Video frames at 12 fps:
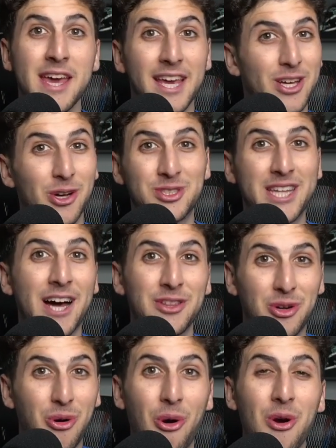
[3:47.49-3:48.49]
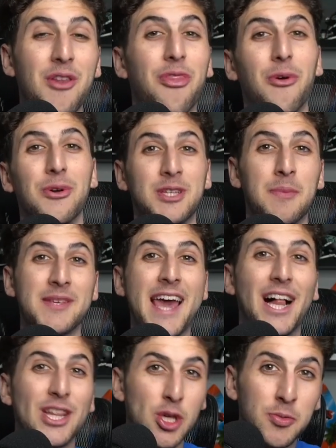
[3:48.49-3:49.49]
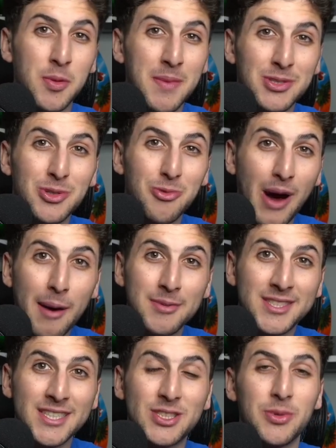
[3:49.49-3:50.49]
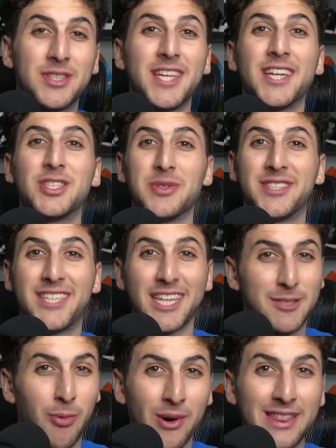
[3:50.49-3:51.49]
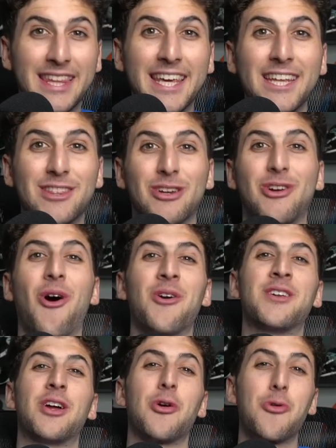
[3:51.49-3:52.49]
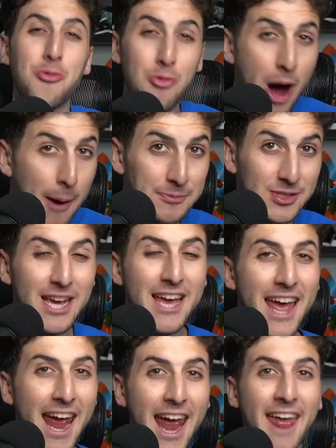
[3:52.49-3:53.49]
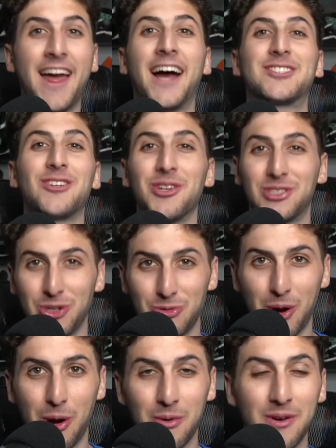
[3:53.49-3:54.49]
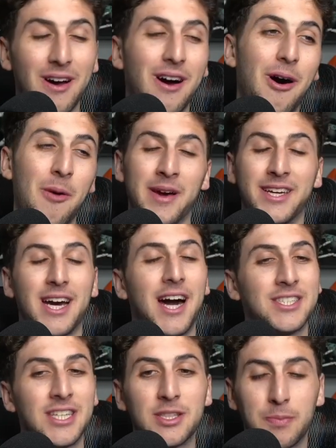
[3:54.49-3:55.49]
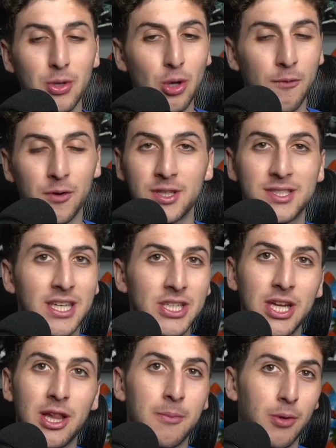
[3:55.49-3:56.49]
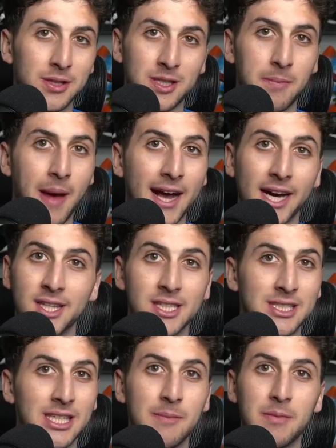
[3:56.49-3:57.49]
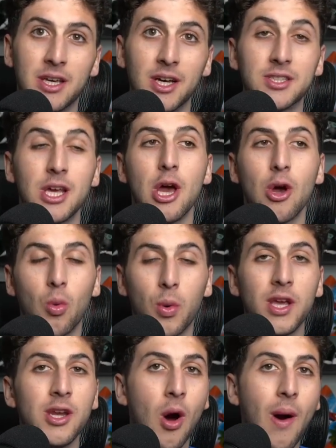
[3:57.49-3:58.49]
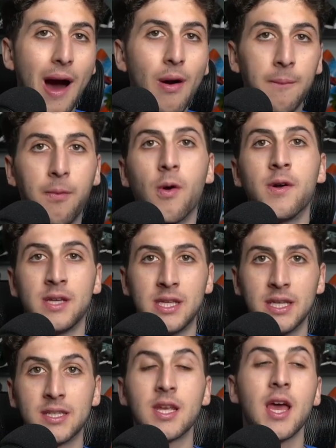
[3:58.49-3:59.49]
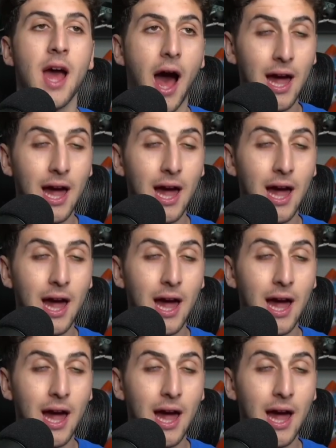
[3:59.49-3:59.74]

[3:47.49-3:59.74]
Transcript: Goes down the court, throws up the alley-oop to Mitchell Robinson to extend it to a 6-point lead. The Garden erupts, and that's all she wrote. Oh my gosh, it's beautiful to see Jalen Brunson back on this team because we know how important he is. I